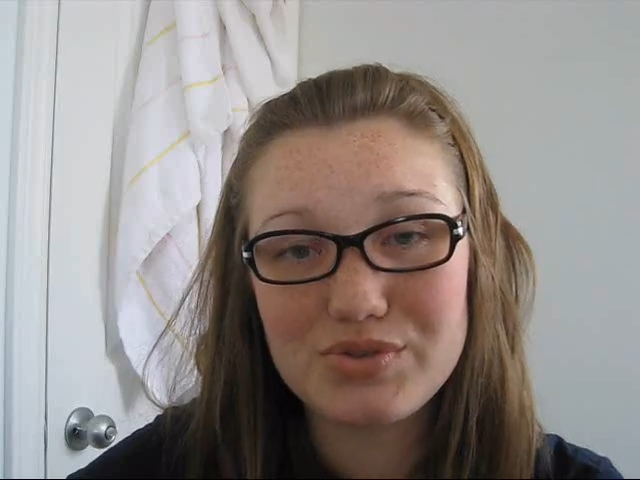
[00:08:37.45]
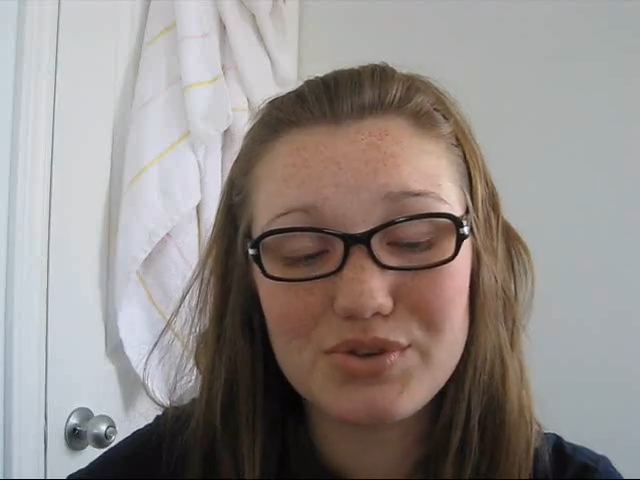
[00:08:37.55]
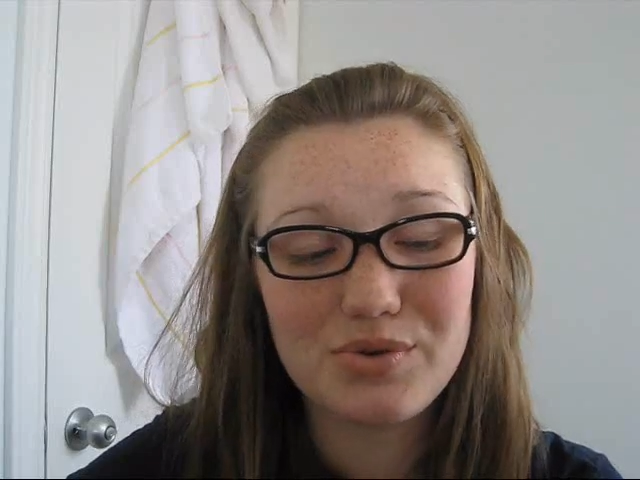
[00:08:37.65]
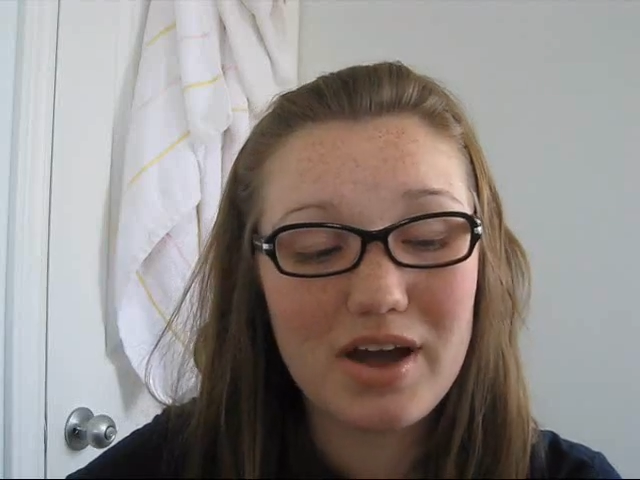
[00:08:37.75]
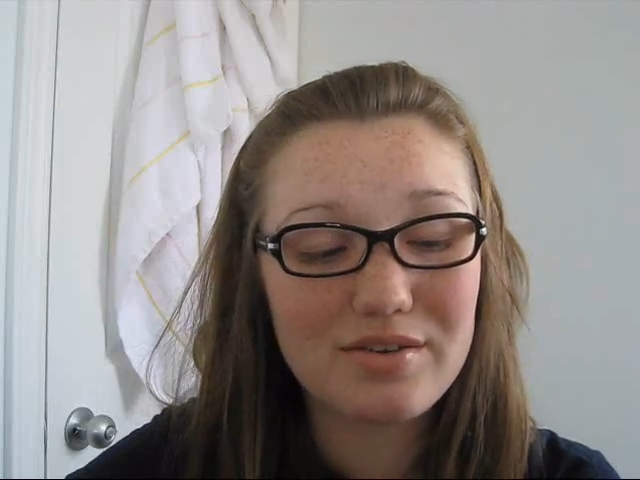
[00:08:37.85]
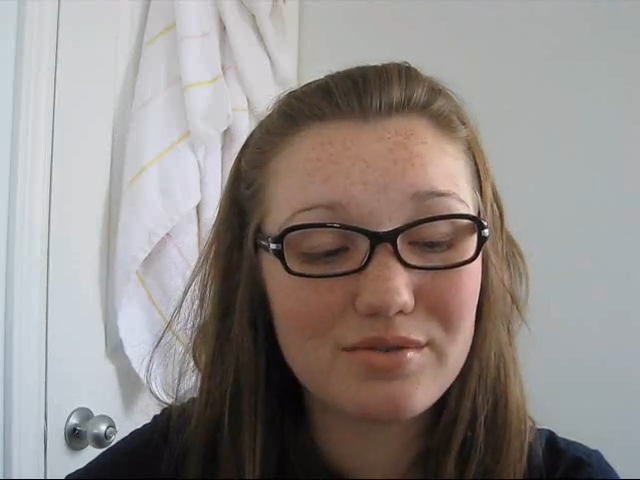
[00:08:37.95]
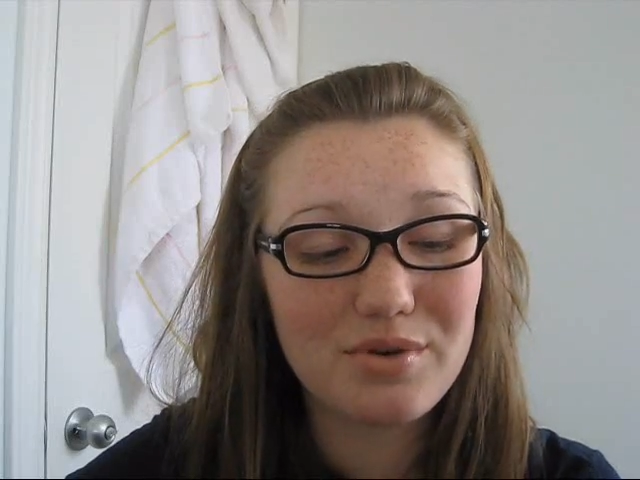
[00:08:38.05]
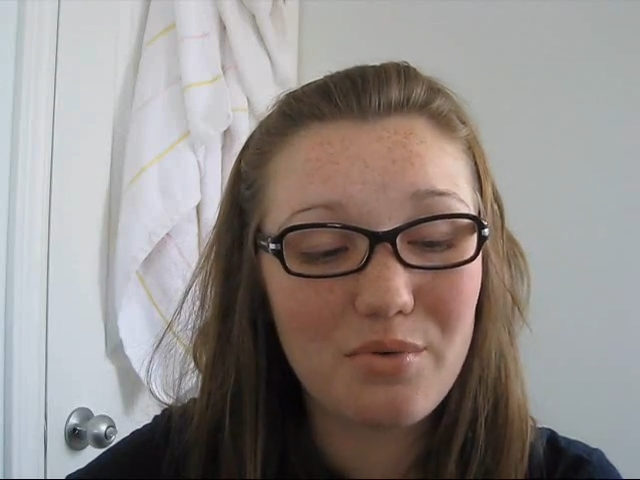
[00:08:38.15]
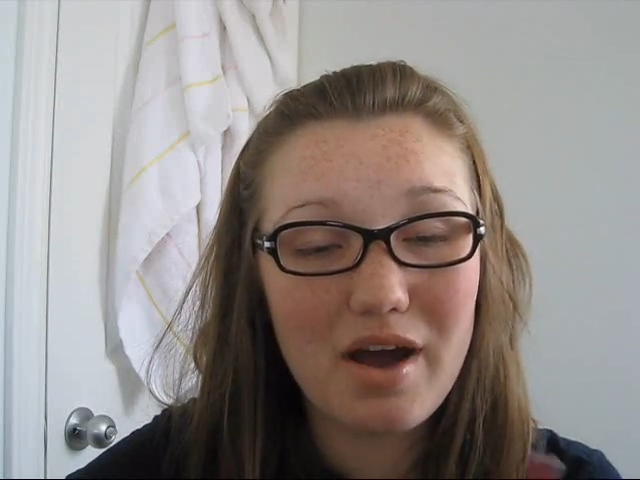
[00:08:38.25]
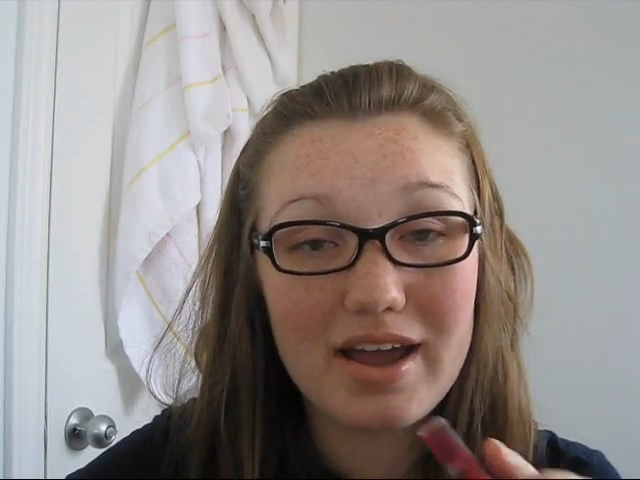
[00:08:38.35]
So I don't
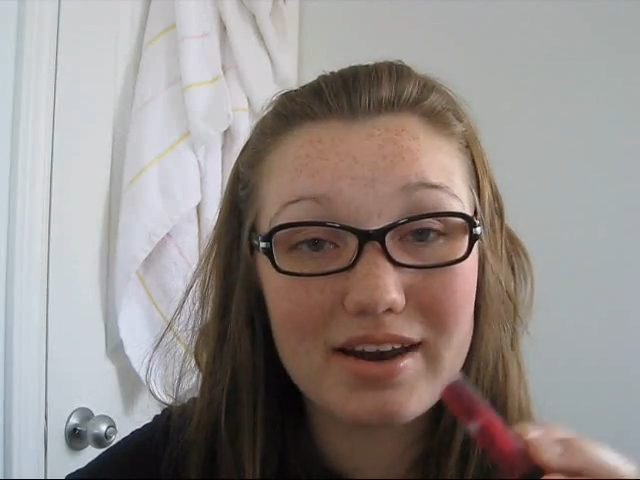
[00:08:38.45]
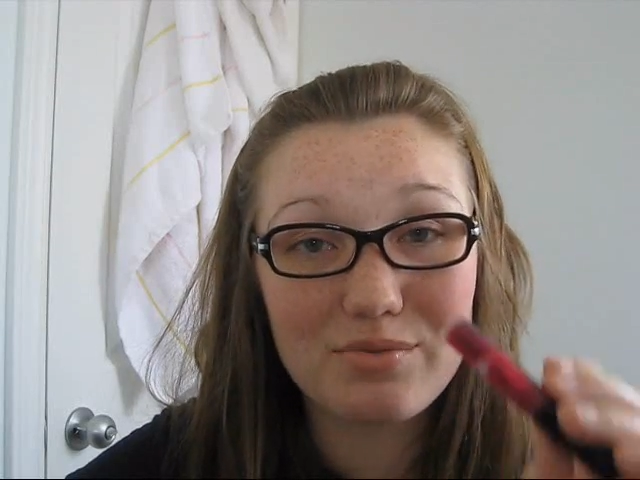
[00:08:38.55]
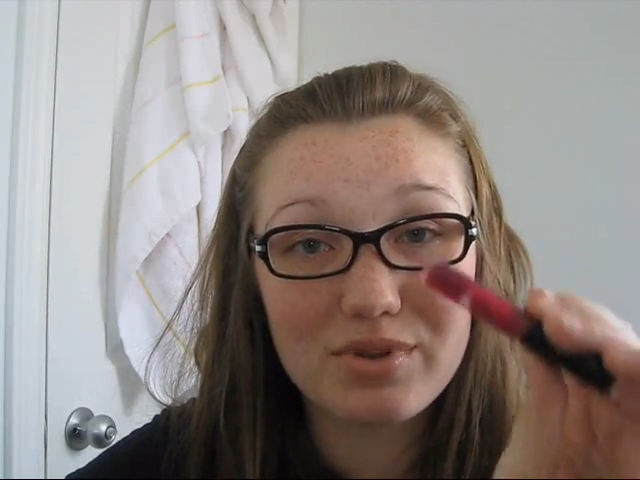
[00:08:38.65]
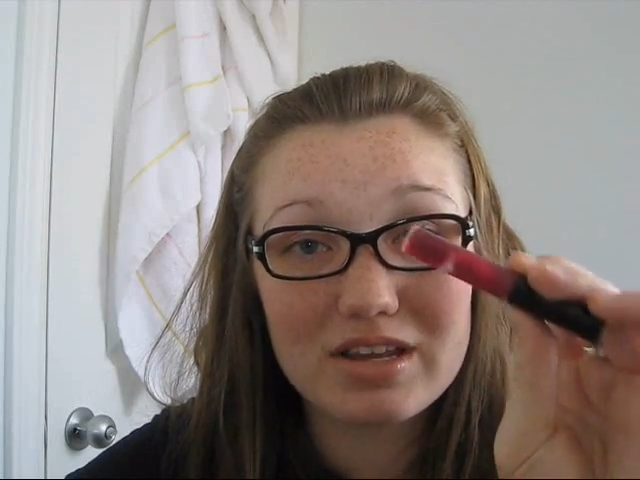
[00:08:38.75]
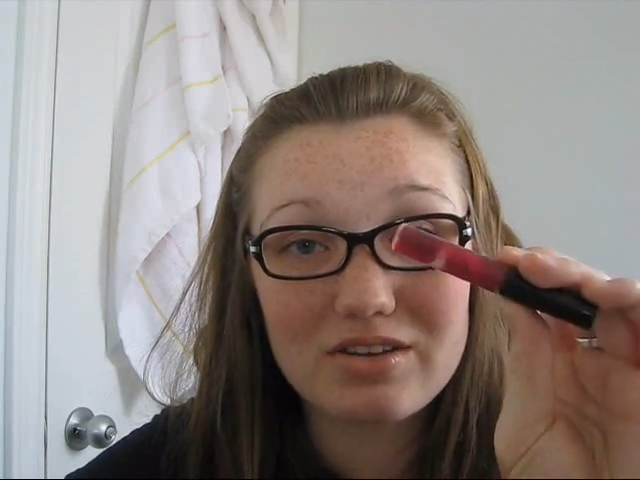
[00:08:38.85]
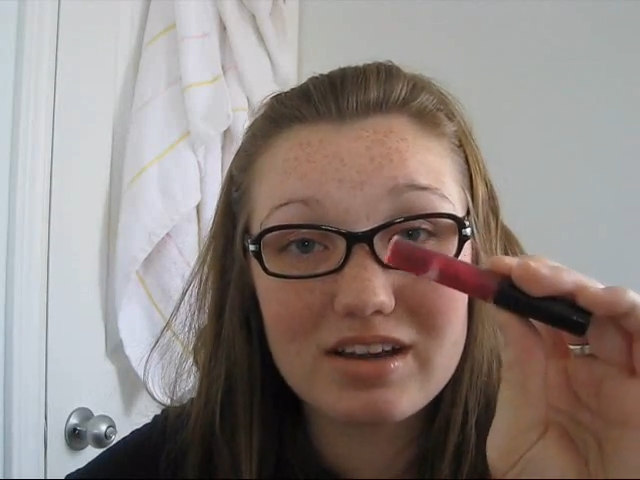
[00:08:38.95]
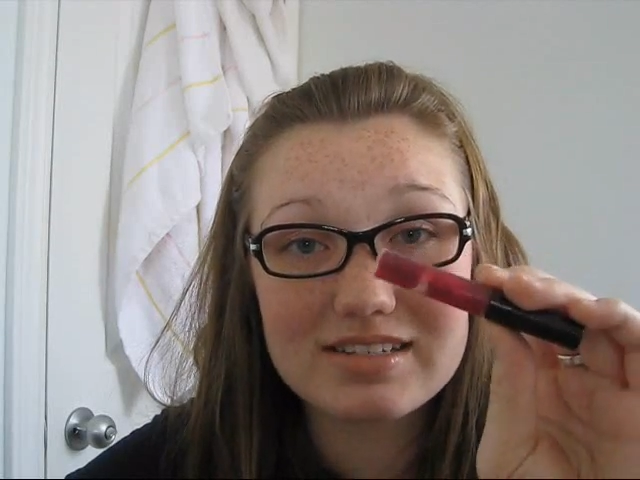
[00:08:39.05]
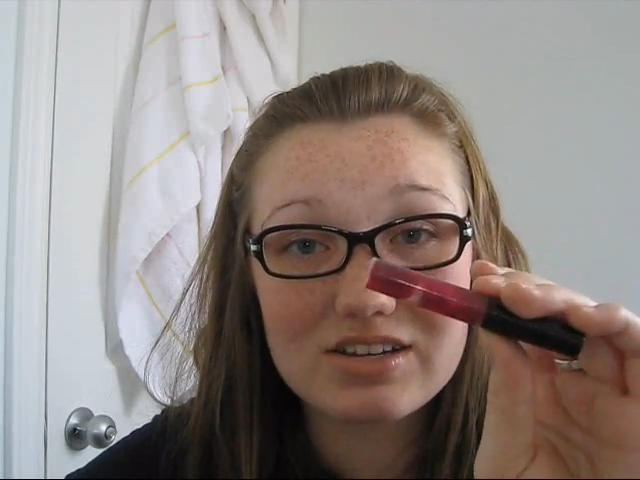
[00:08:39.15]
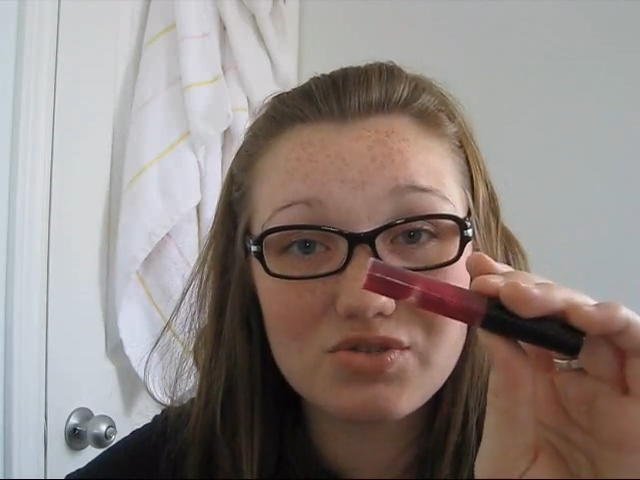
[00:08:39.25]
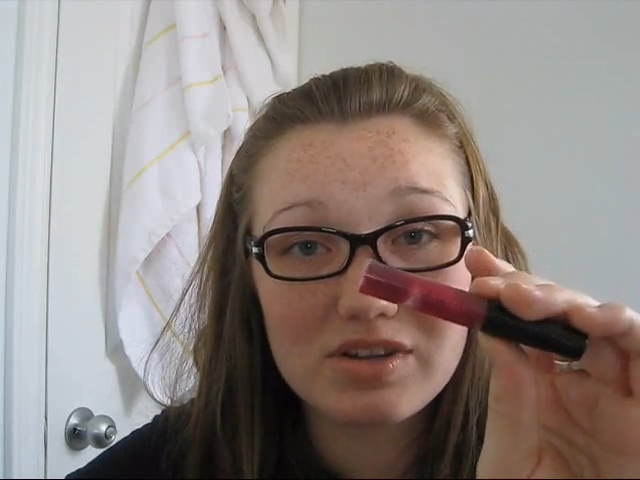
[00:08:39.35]
know why it really
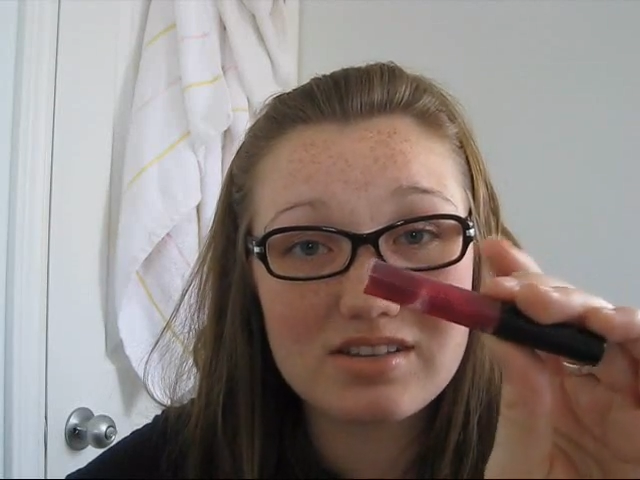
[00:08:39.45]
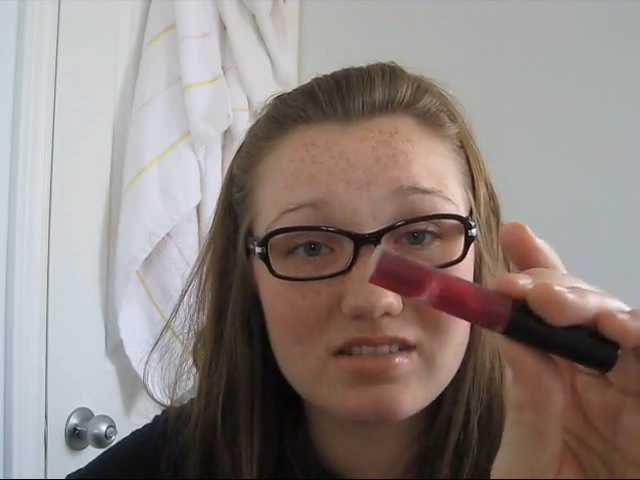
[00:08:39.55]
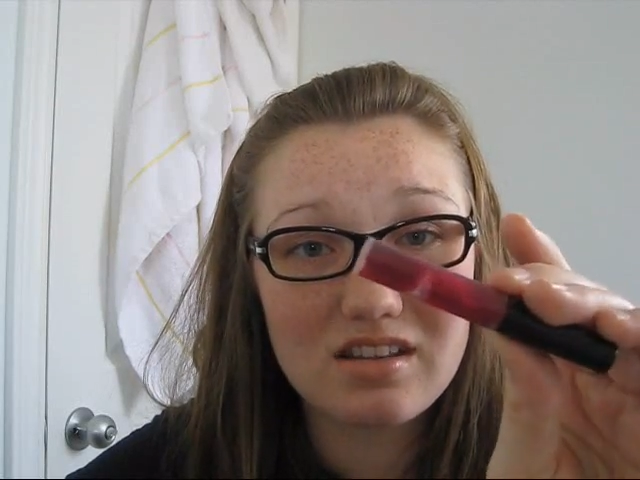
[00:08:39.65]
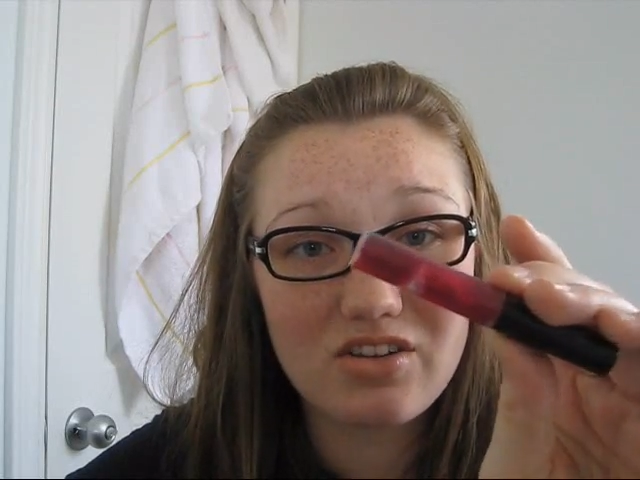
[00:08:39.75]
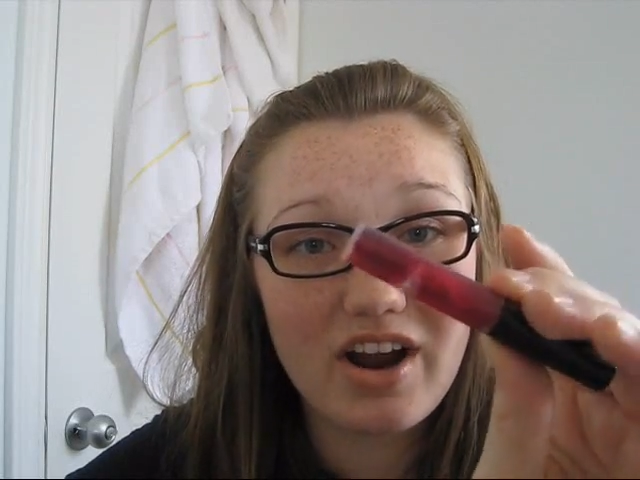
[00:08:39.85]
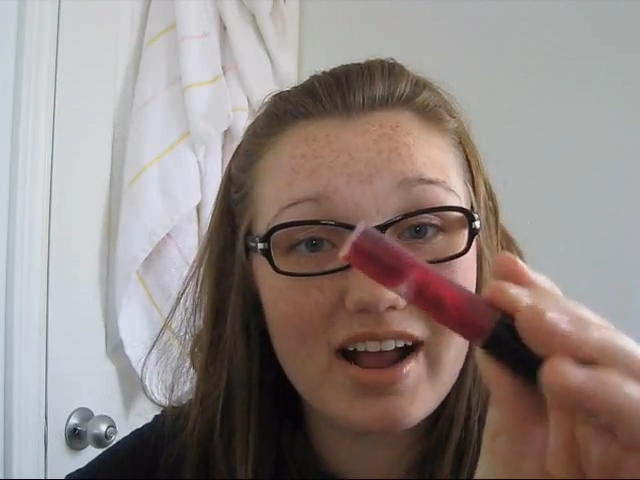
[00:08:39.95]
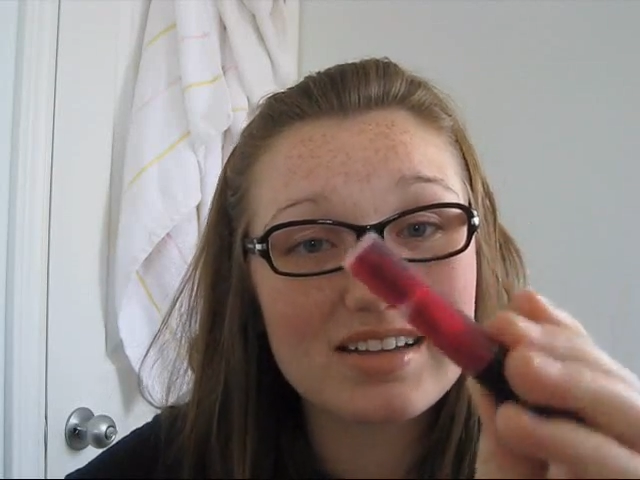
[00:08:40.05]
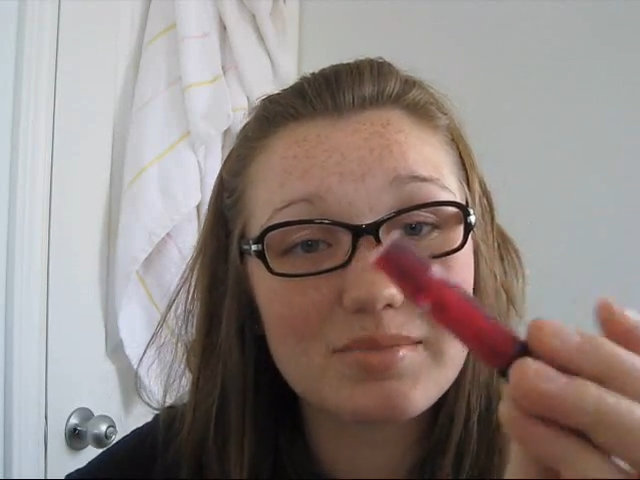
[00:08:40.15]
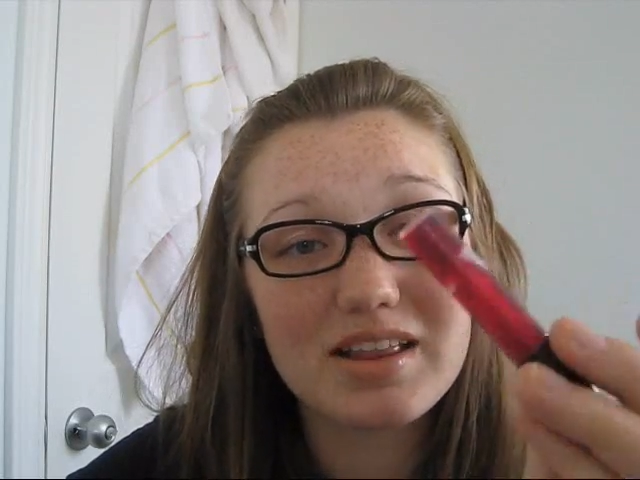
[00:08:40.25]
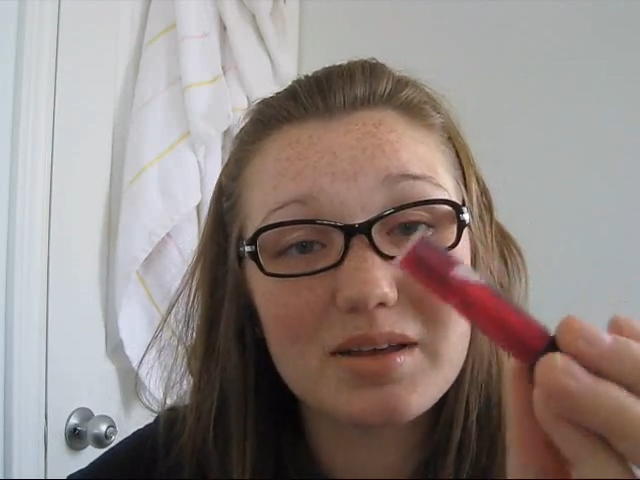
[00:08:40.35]
accentuates into the
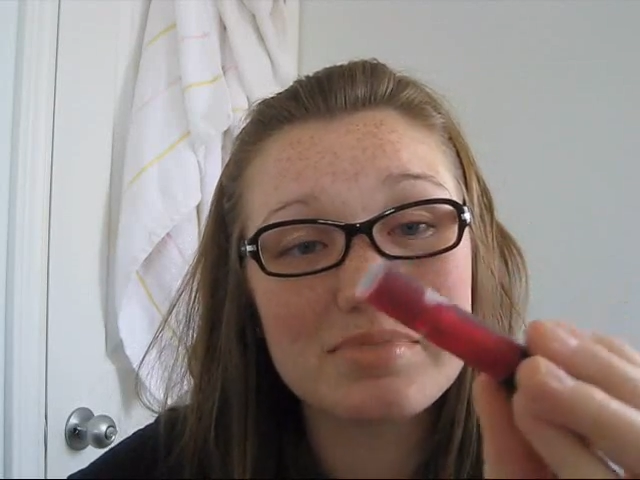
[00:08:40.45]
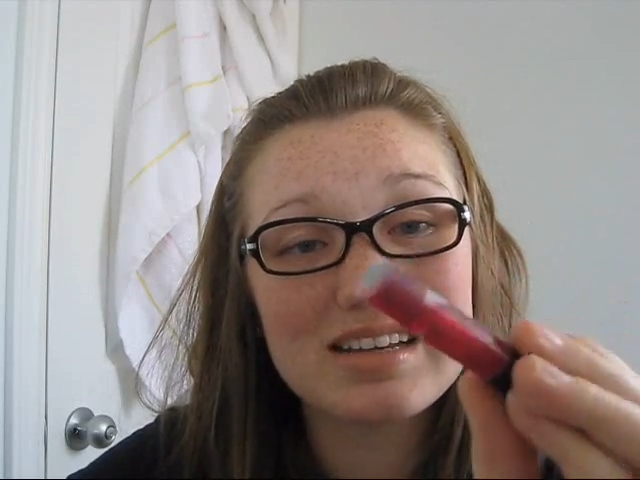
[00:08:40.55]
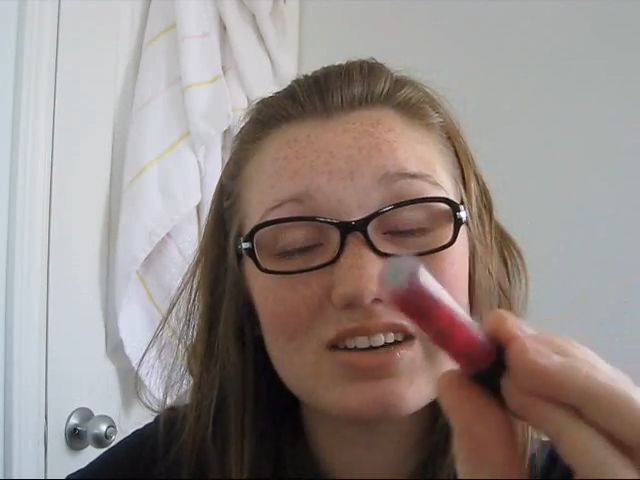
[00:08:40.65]
cracks of my lips.